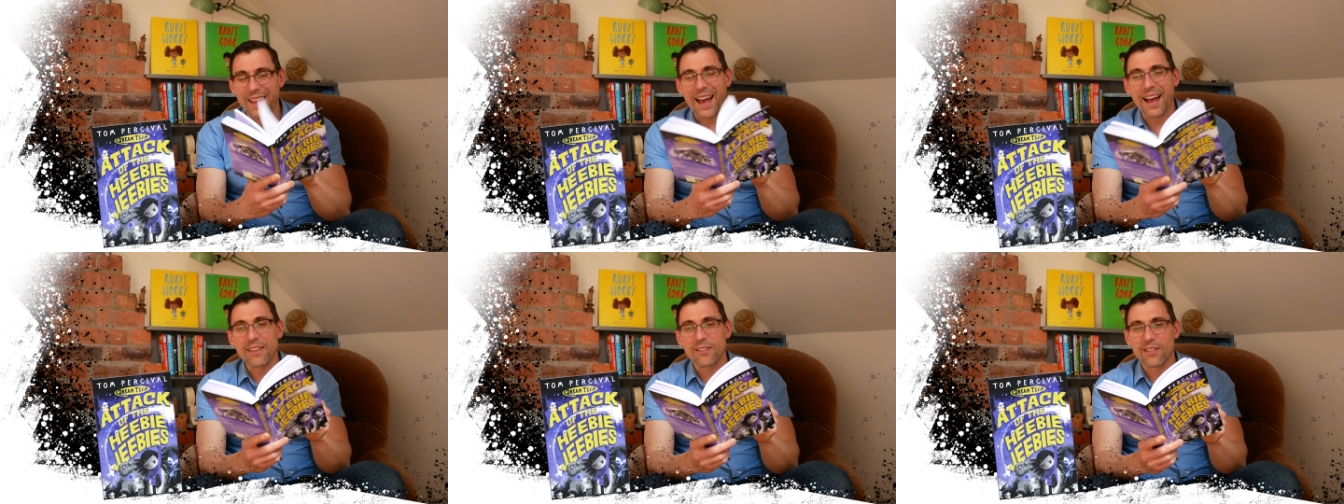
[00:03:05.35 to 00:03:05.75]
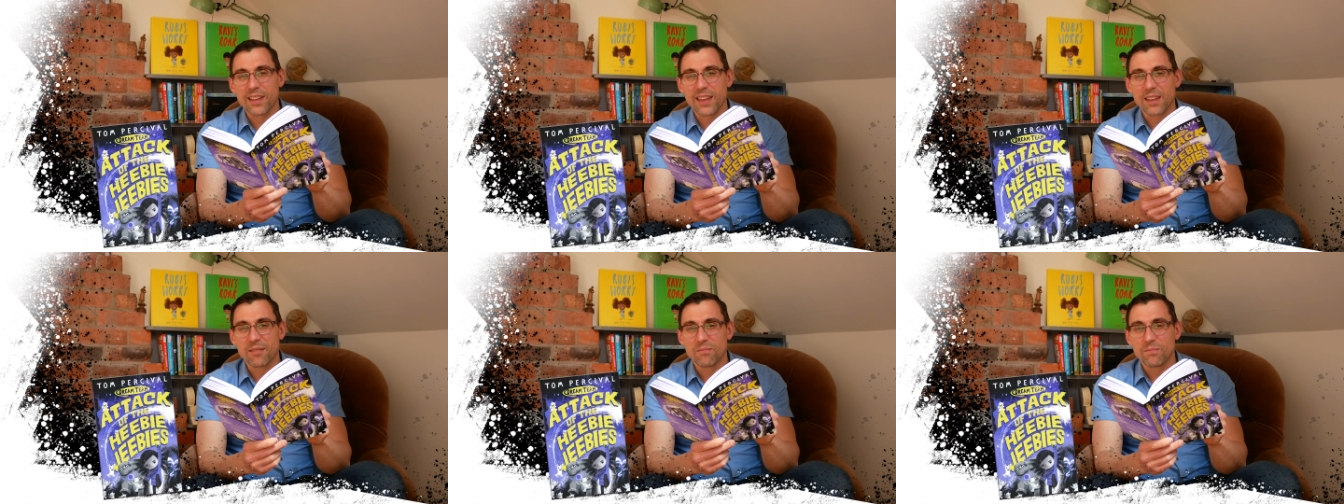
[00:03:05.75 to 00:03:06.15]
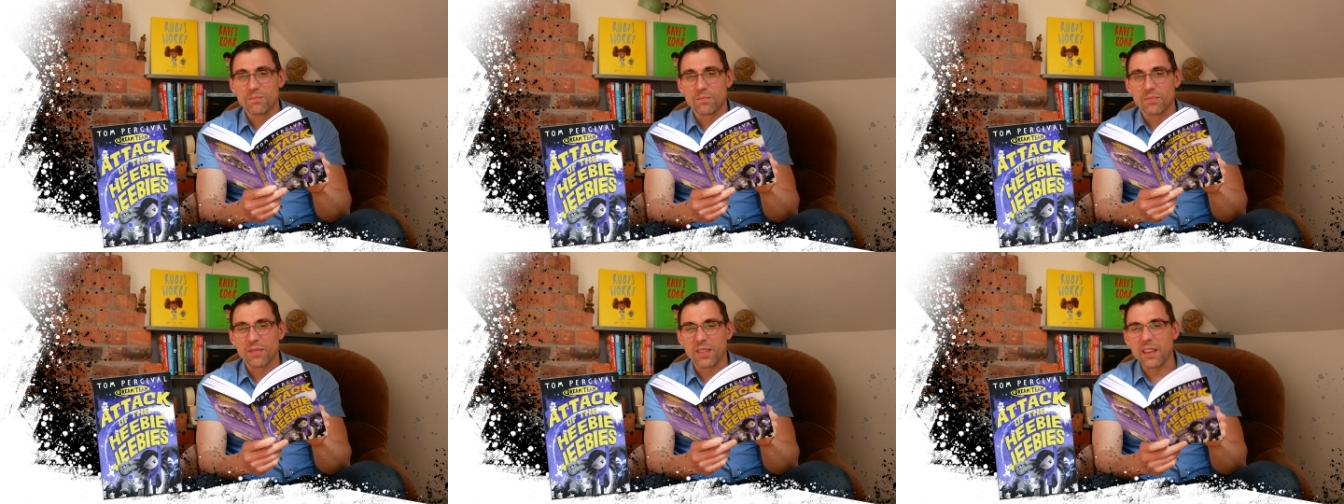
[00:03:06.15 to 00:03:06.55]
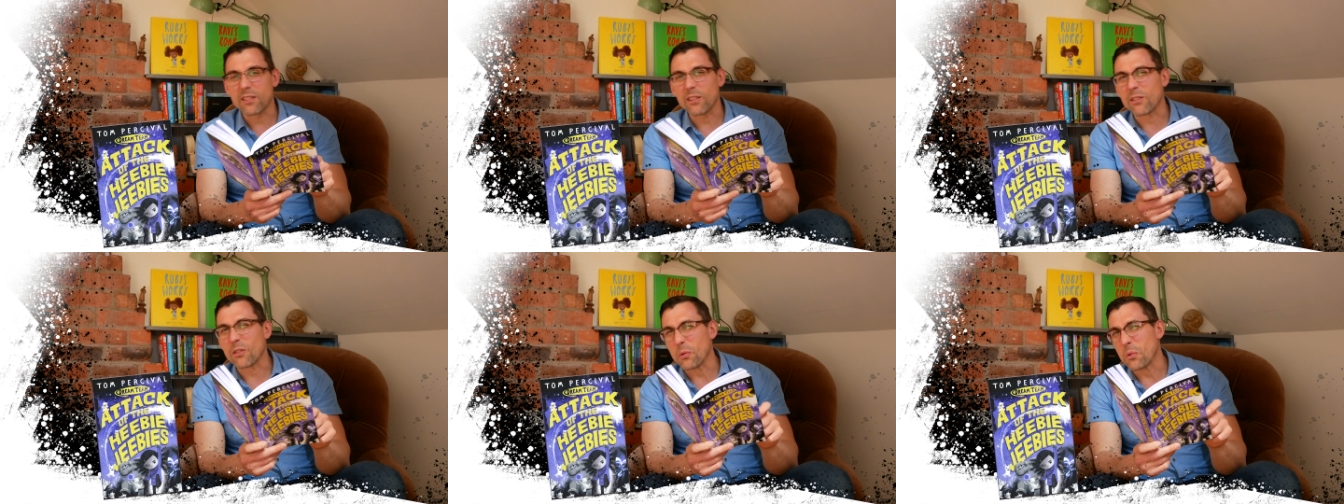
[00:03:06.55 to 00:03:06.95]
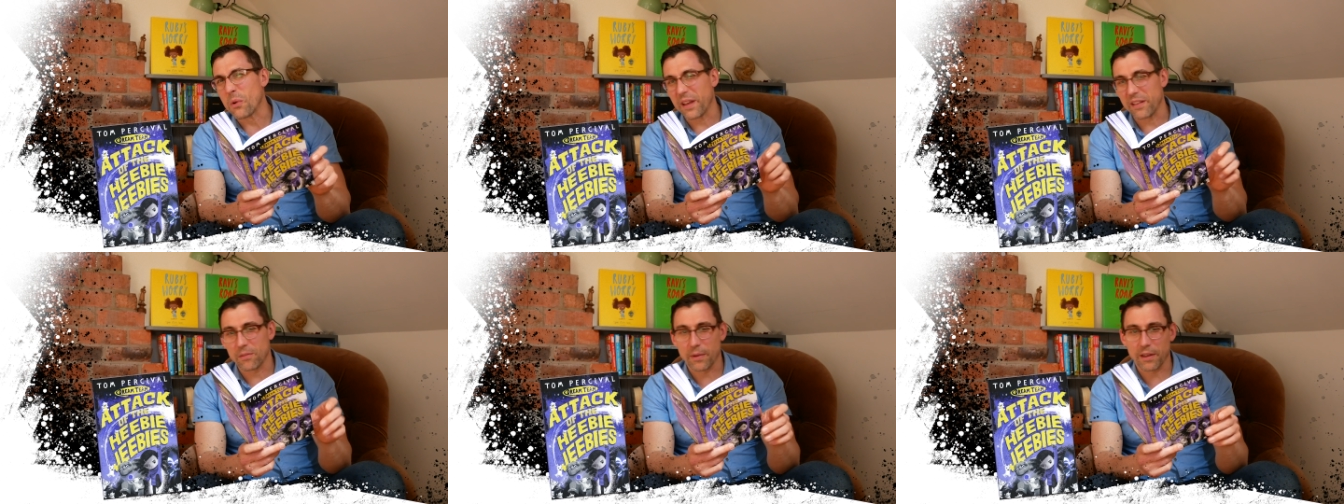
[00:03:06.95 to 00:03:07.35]
Actually, he's just
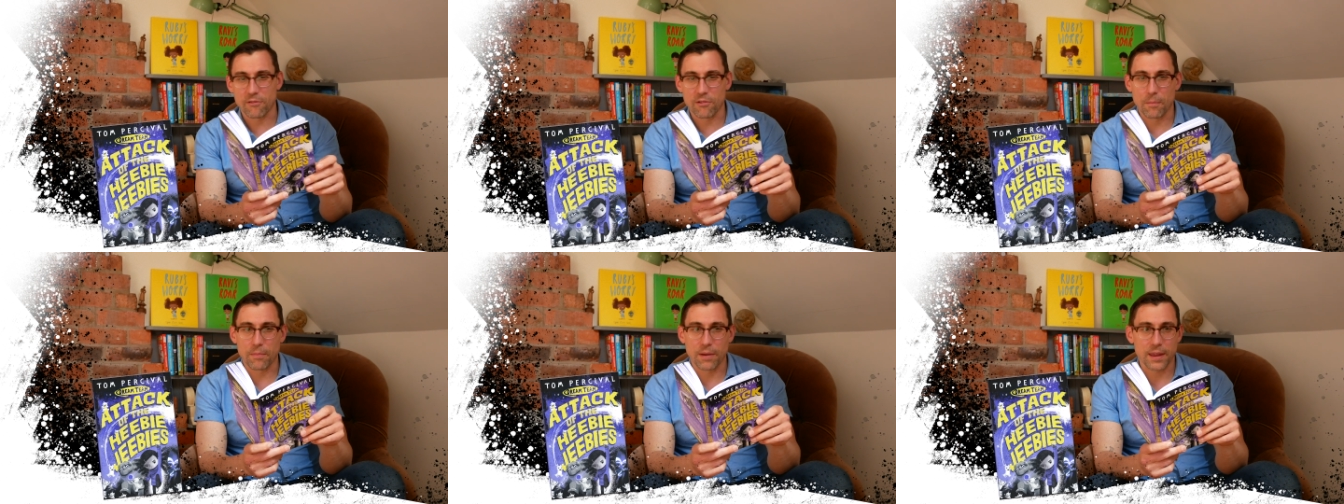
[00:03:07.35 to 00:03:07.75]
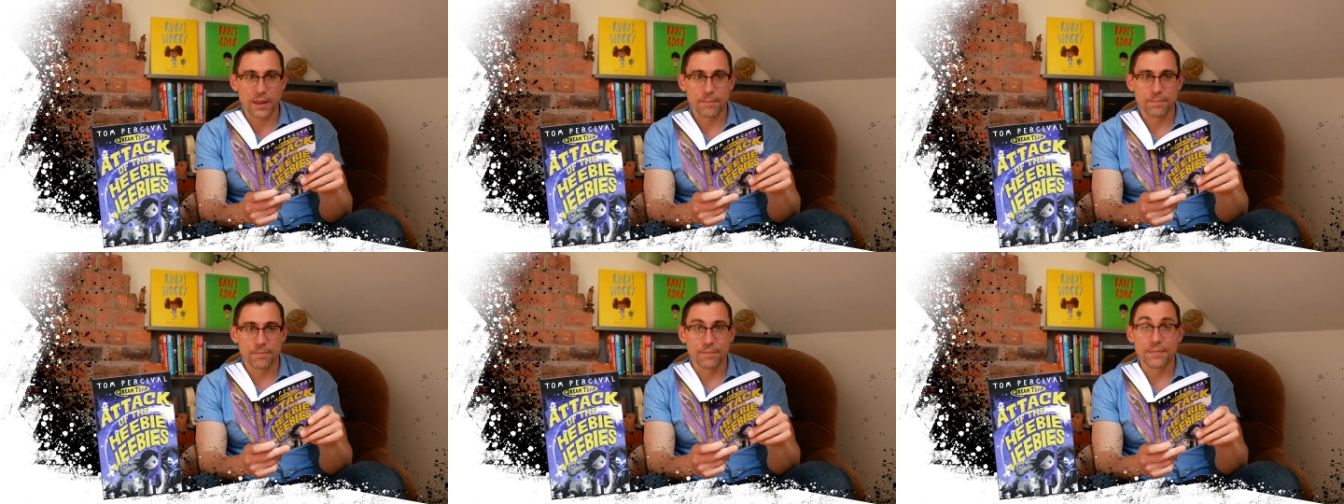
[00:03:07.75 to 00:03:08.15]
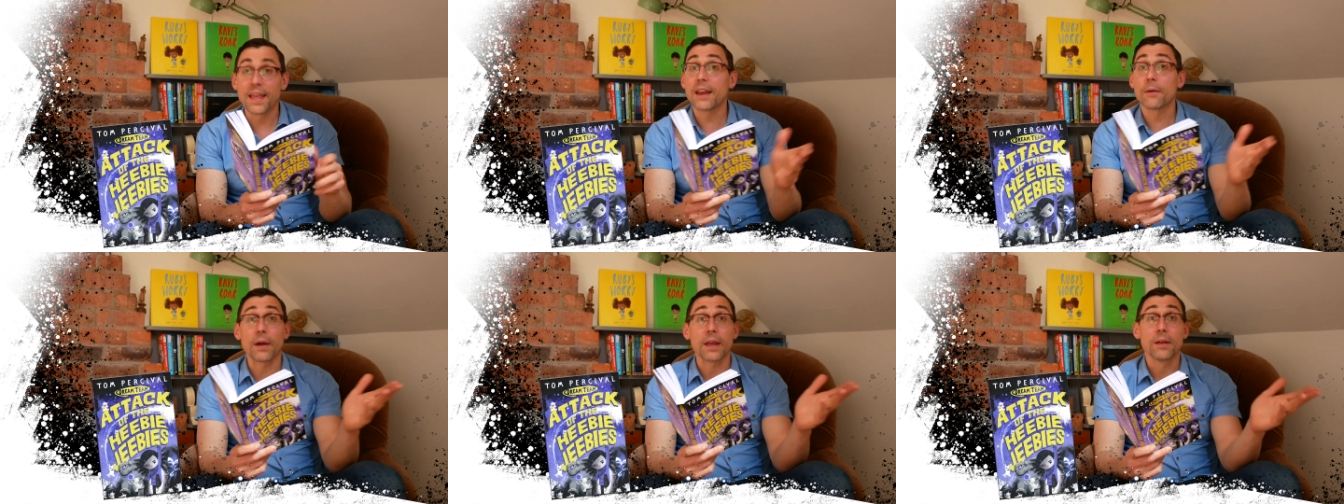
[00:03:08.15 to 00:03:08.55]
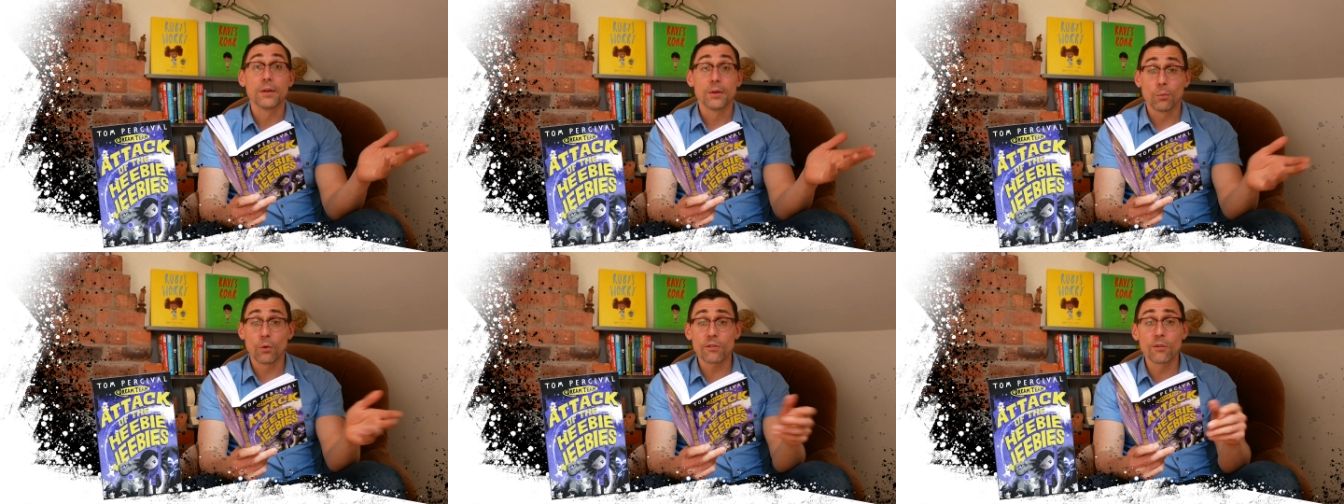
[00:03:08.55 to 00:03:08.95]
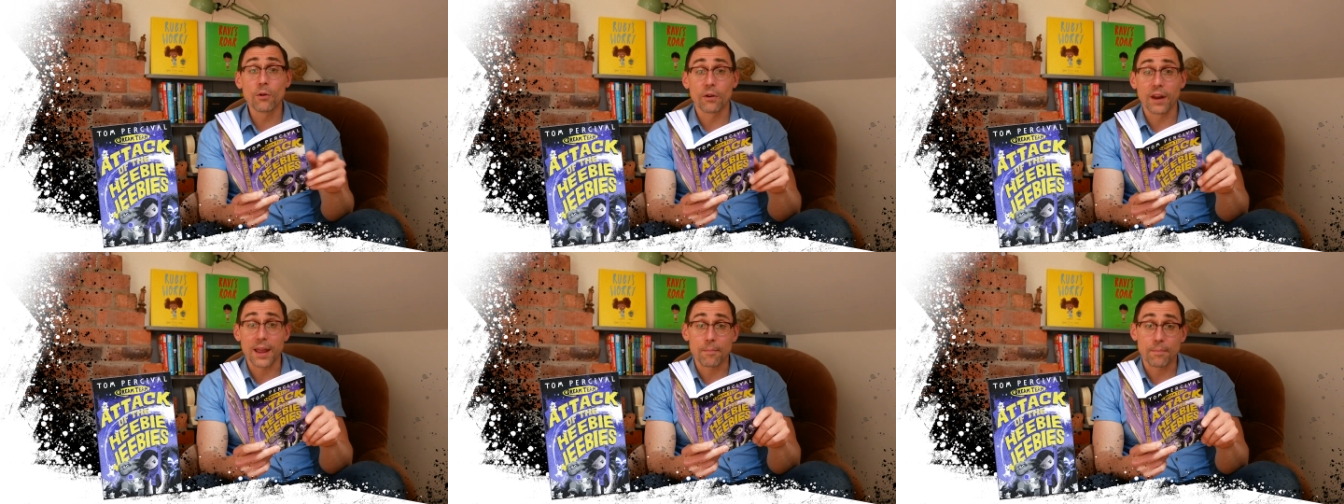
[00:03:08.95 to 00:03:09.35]
always a bit grumpy. Anyway, what's
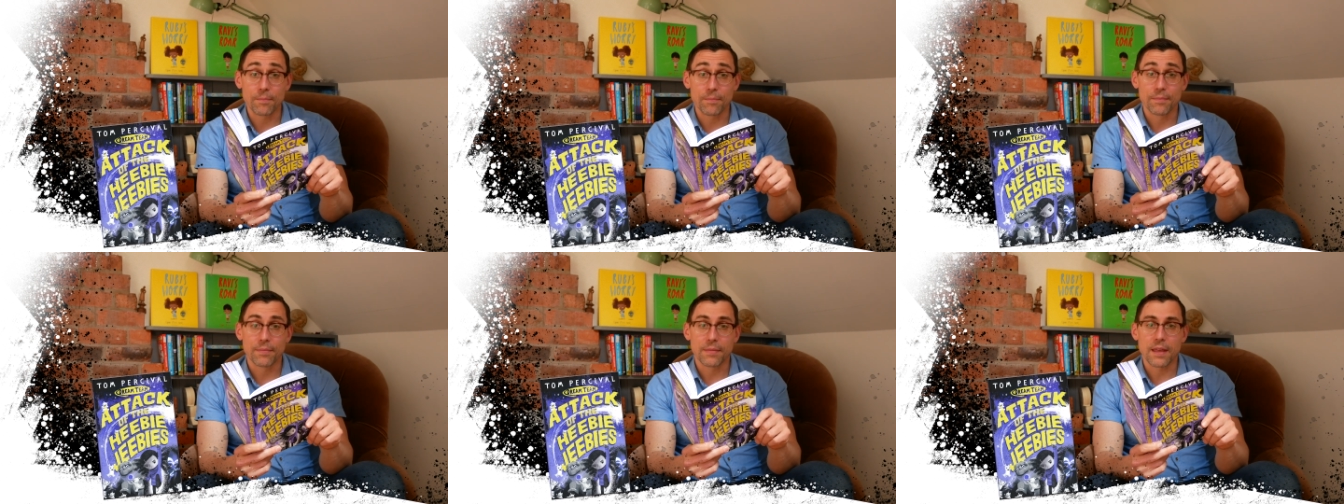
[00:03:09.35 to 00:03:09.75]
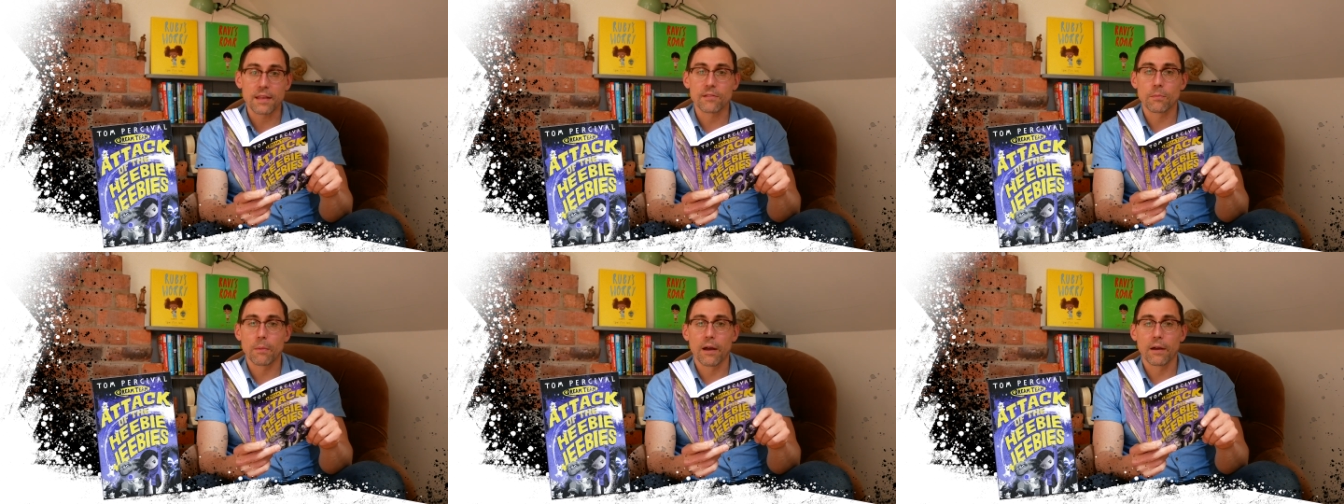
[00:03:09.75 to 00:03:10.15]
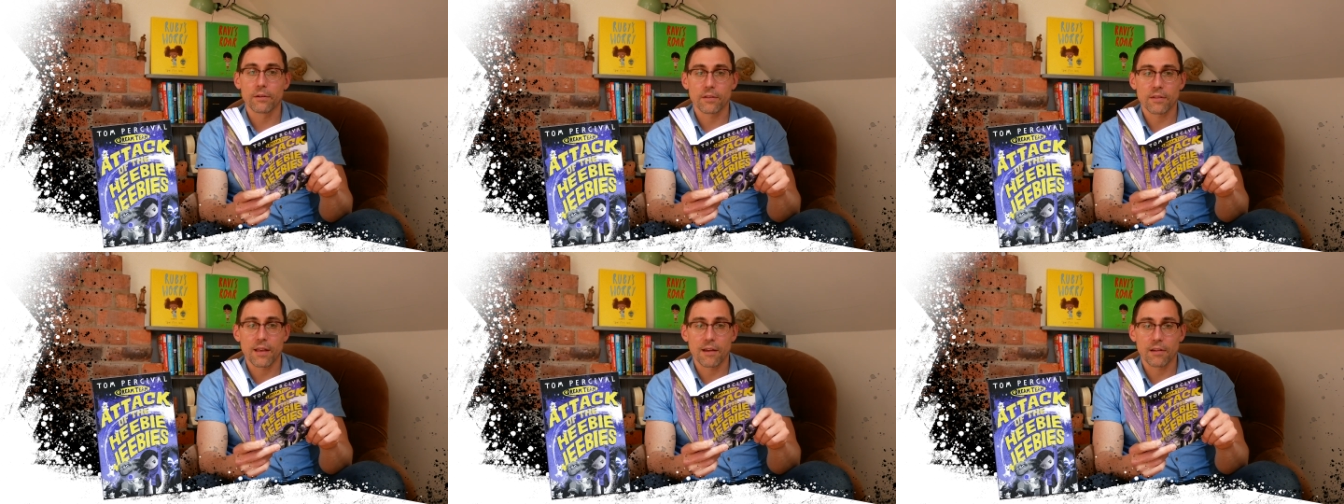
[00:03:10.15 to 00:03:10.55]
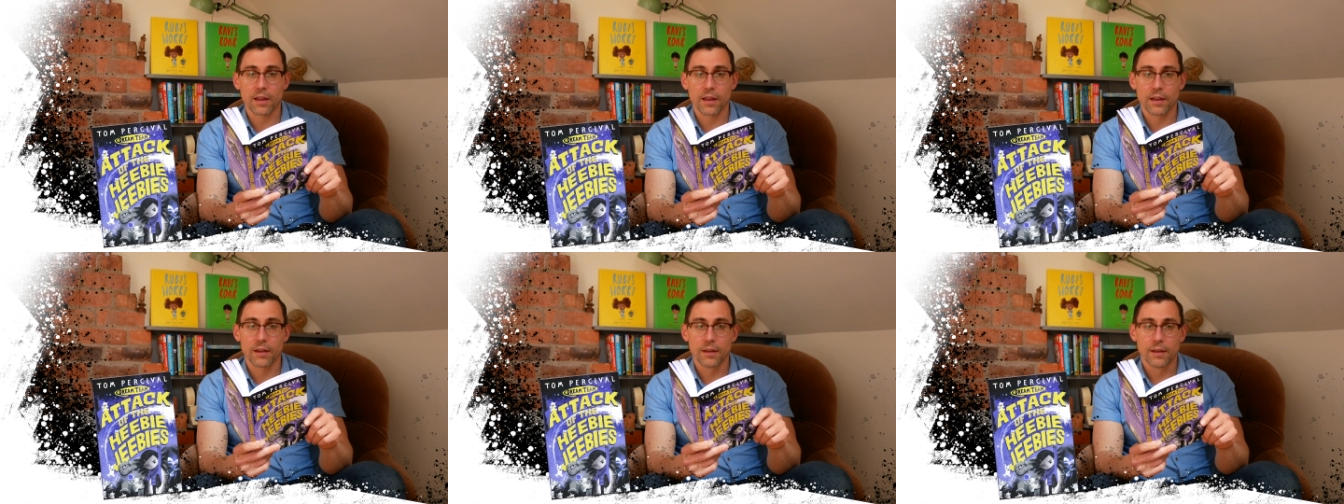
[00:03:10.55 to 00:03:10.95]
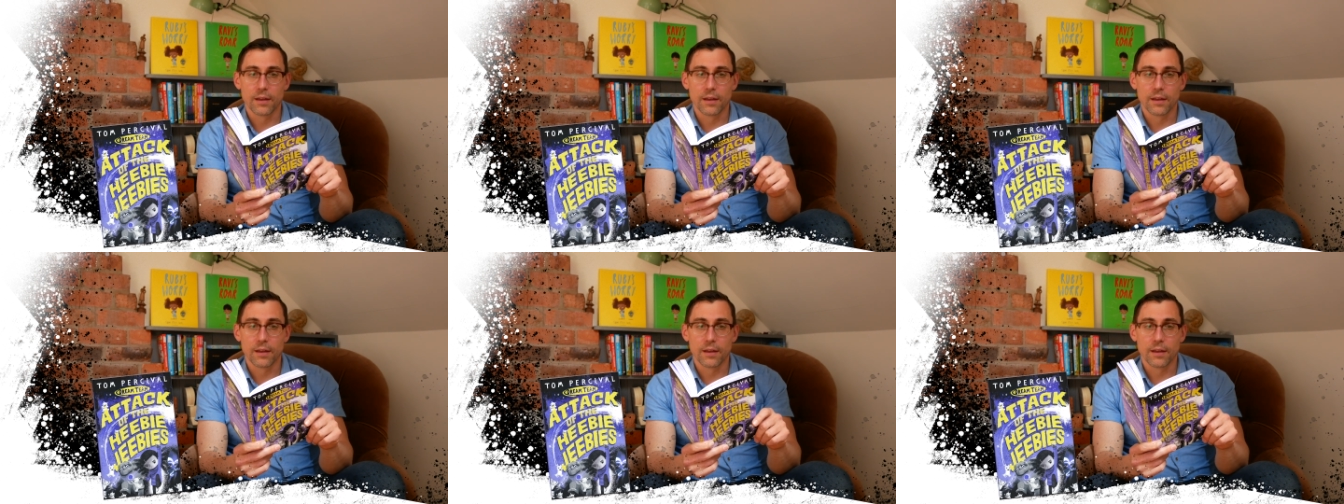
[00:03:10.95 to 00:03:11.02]
your name? He smiled at Erica.